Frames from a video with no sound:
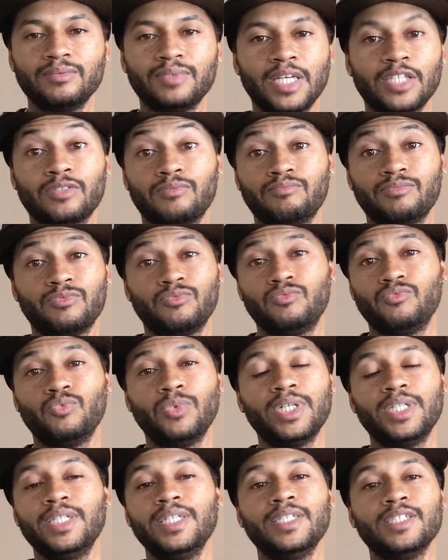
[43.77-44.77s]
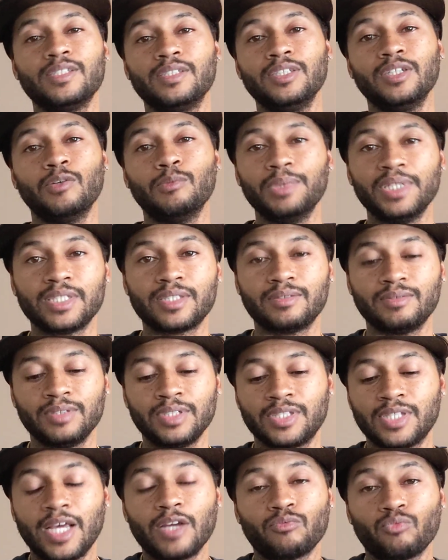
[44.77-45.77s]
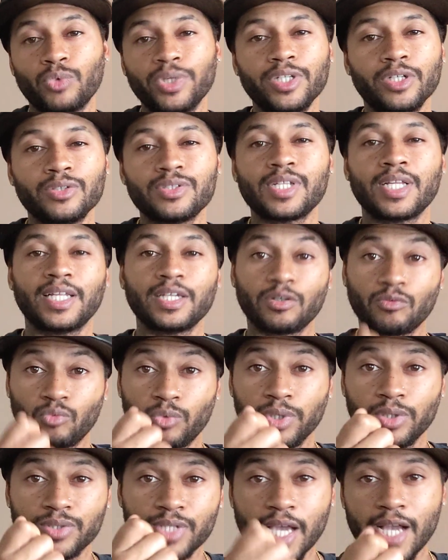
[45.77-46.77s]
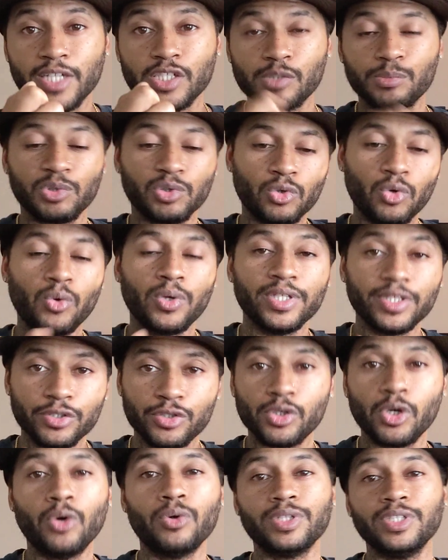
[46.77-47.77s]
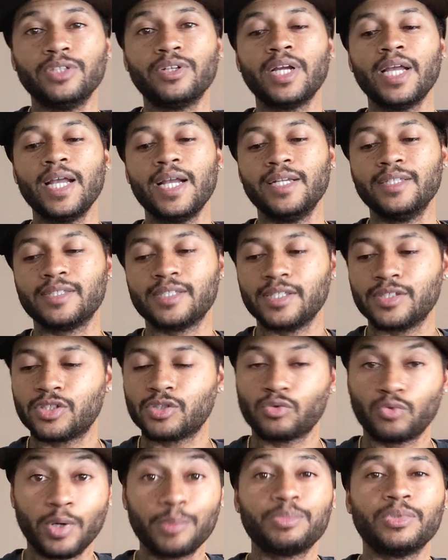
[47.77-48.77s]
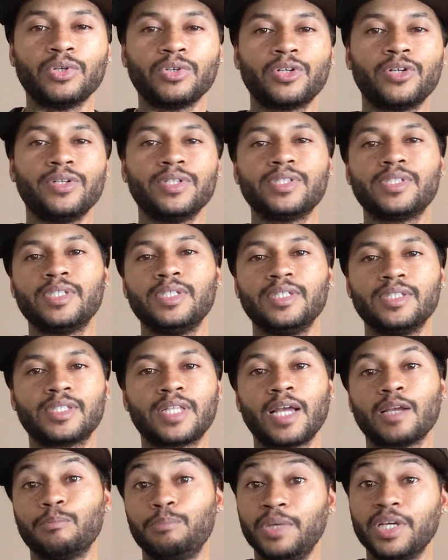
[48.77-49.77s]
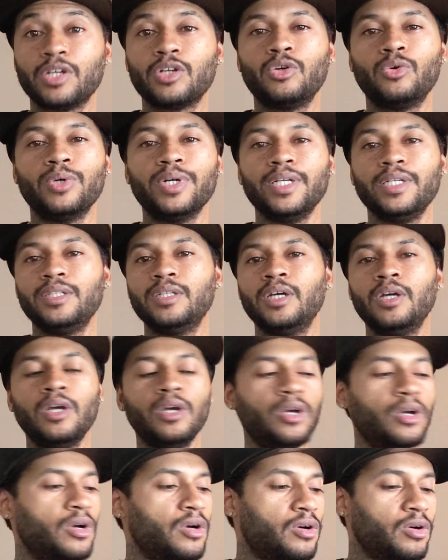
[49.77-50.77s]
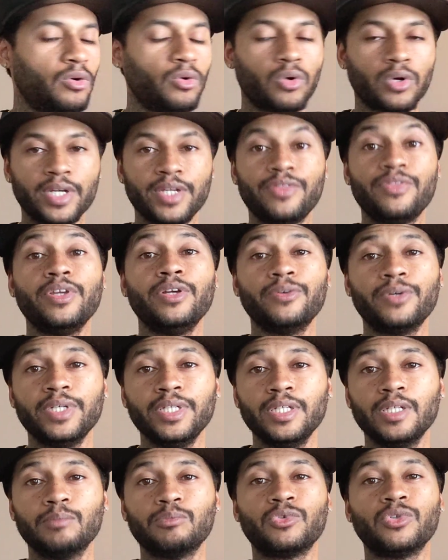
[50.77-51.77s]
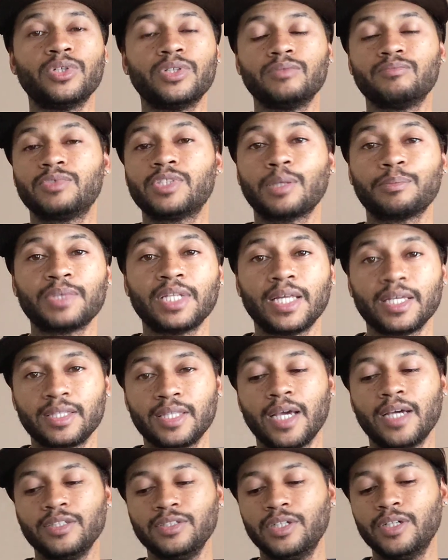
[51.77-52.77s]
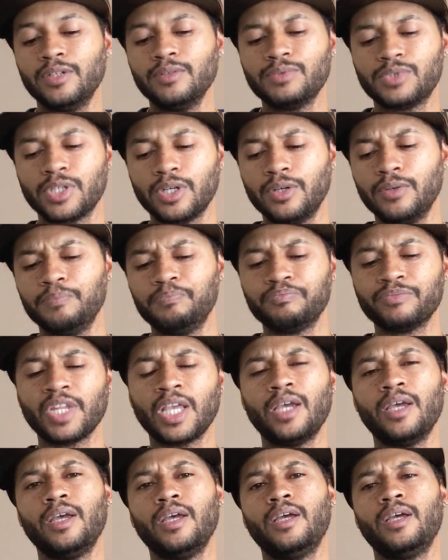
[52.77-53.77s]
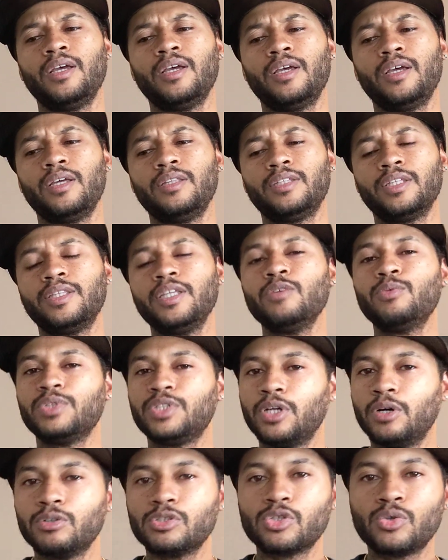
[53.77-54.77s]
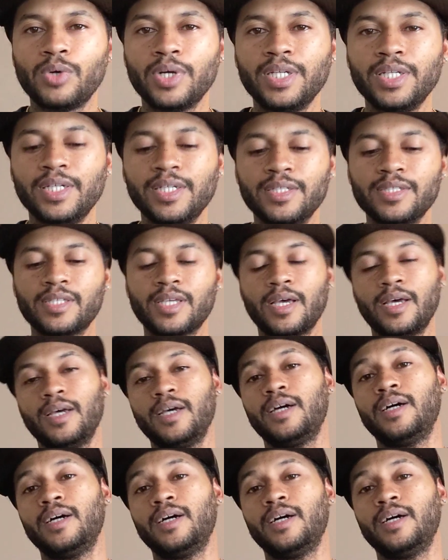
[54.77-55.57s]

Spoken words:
that's what it is. But it's not real. It's not like a real tangible coin that you hold in your hands. It's cryptocurrency. It's like Bitcoin or Ethereum or something like that. So the thing with Dogecoin is,